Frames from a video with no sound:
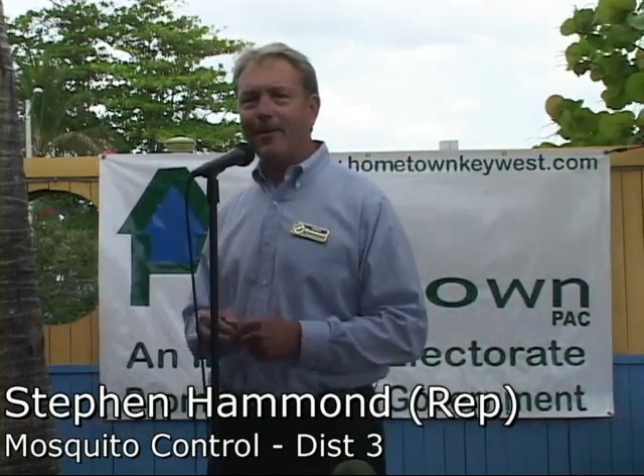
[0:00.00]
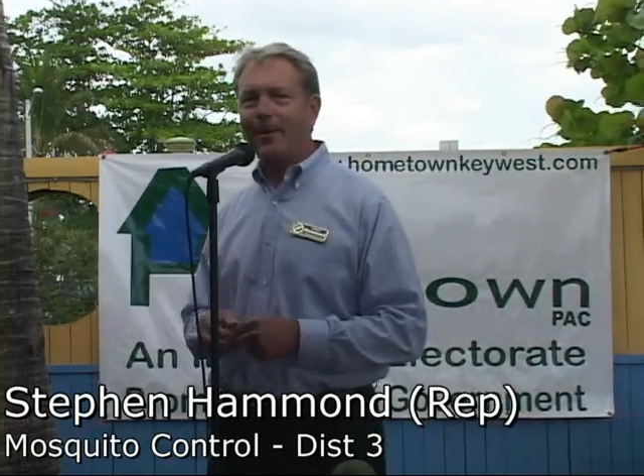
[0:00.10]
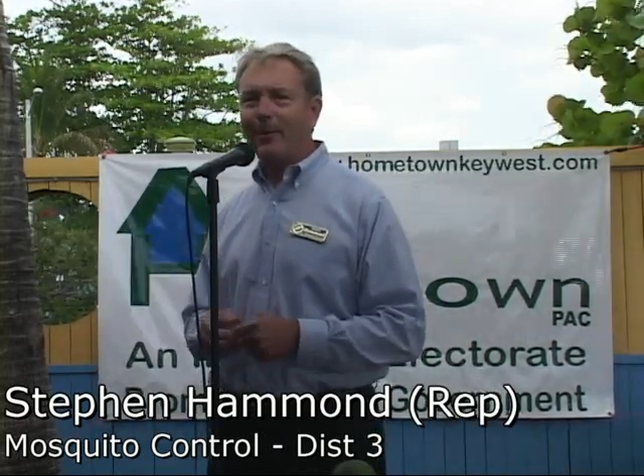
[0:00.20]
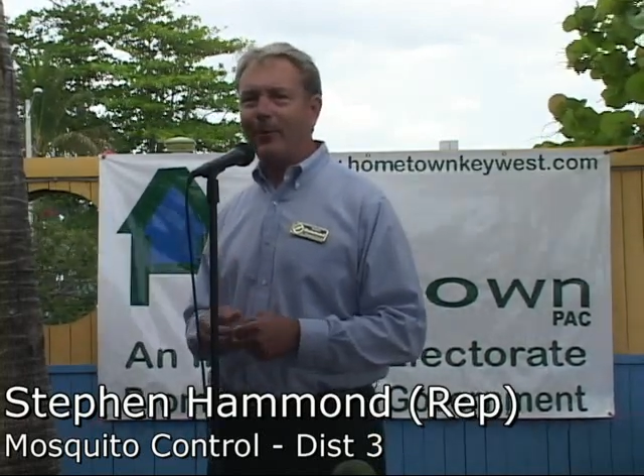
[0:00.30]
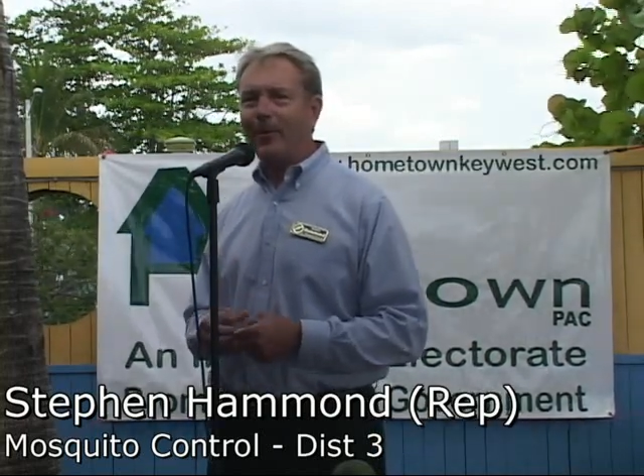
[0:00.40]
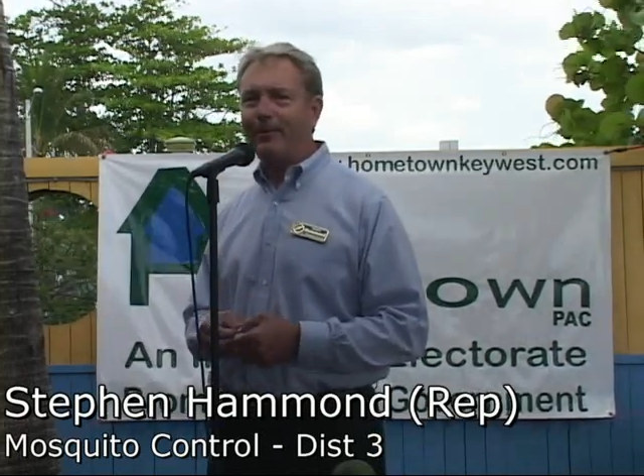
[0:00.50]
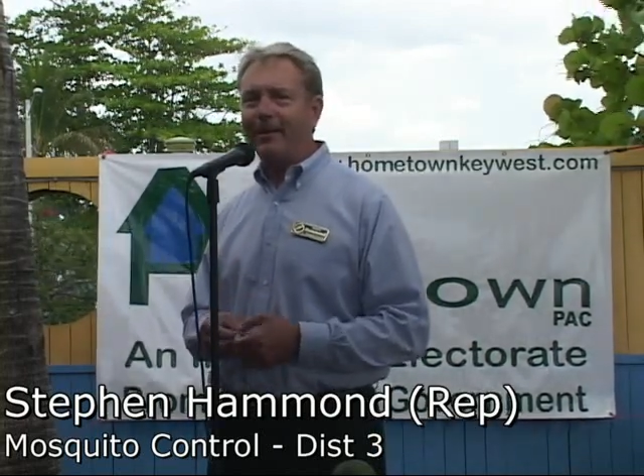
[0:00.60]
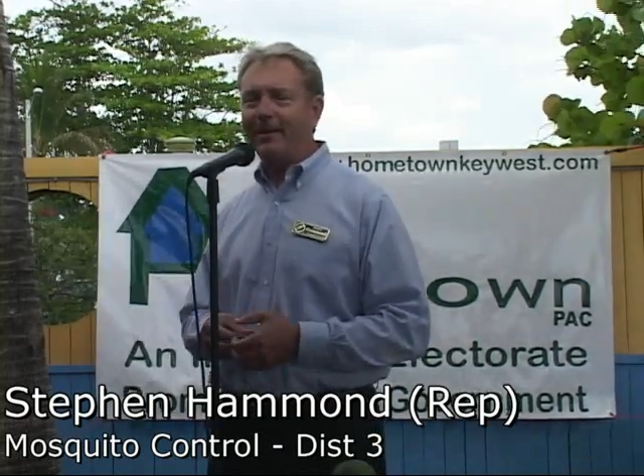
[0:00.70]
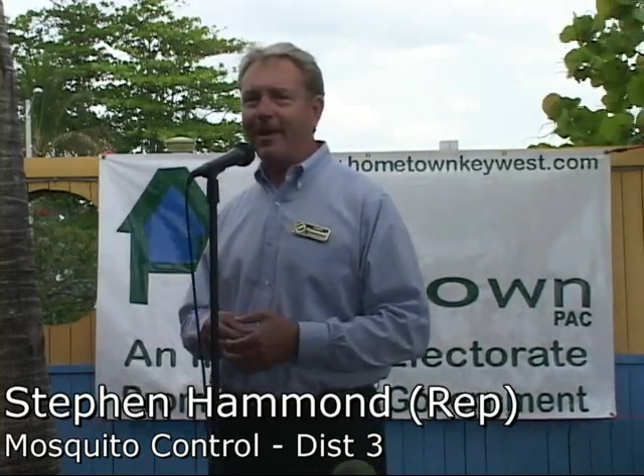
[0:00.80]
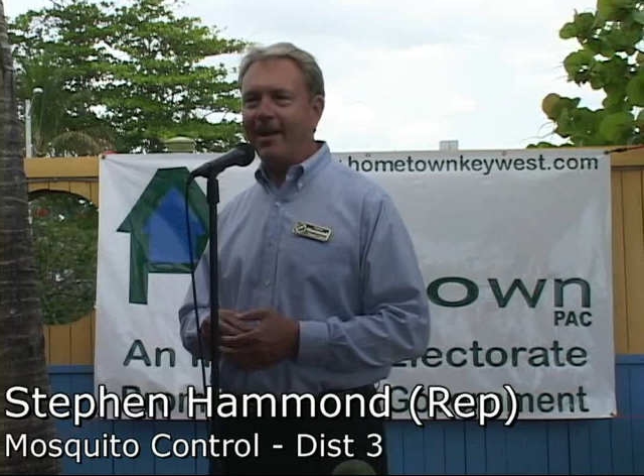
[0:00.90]
But I grew up
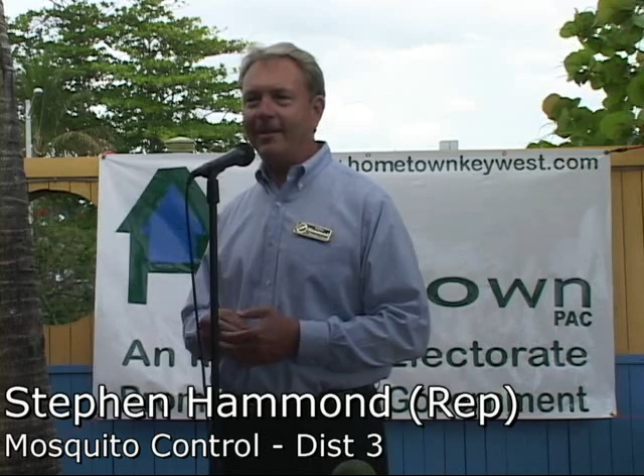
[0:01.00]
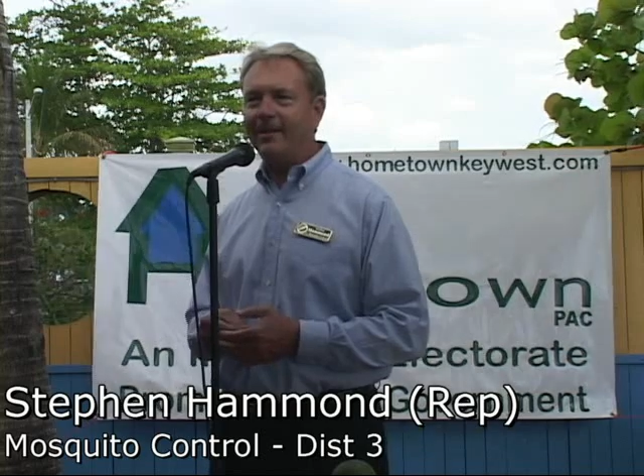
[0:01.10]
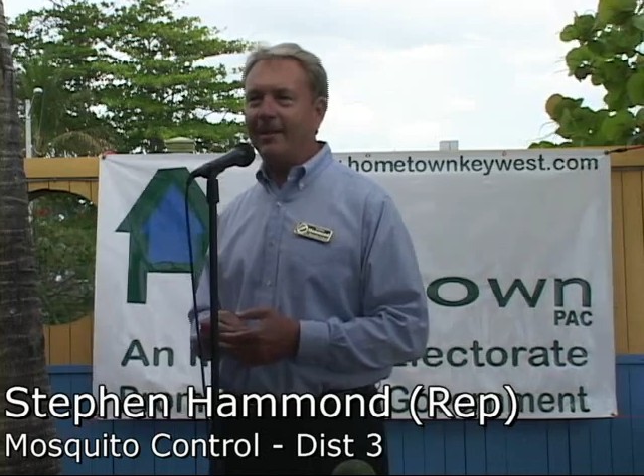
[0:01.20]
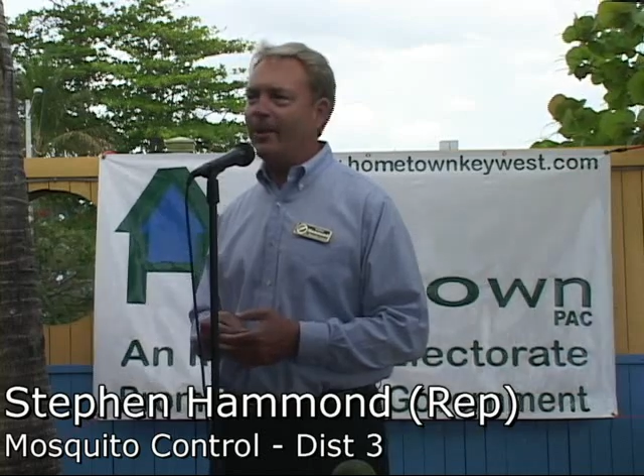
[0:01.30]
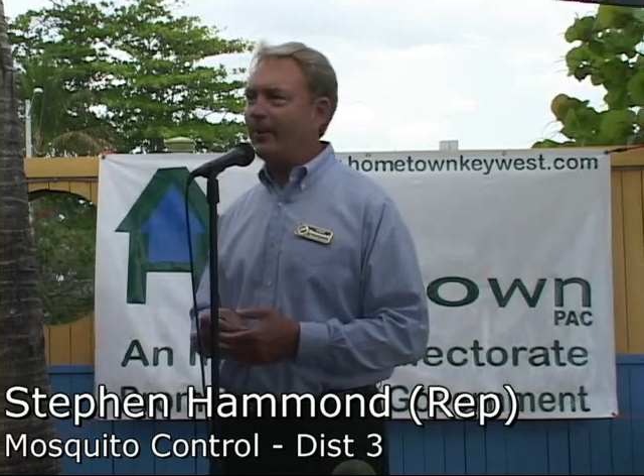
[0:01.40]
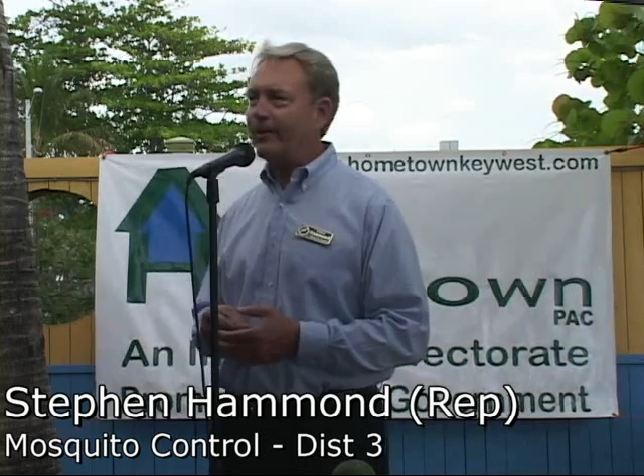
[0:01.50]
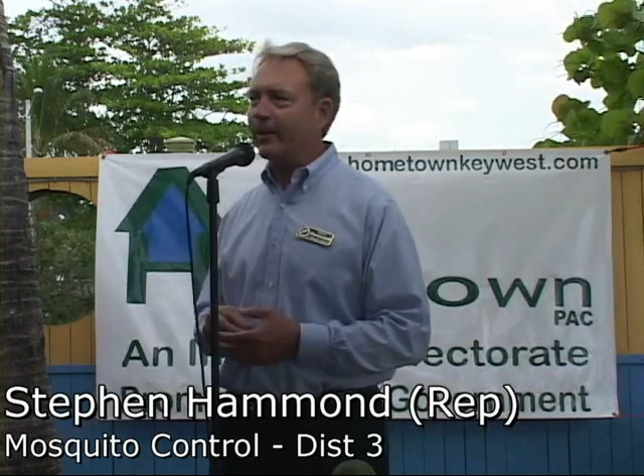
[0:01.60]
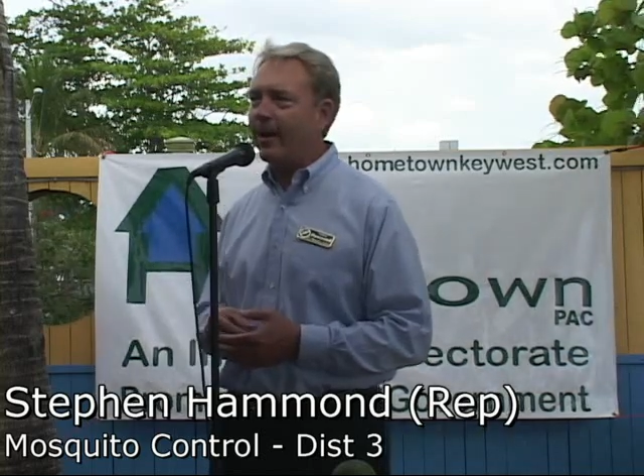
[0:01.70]
in Atlanta, and then I went to